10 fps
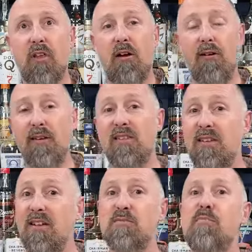I
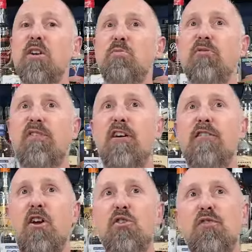think I'm much preferring
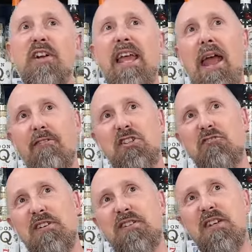those for
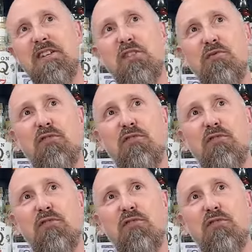characteristics and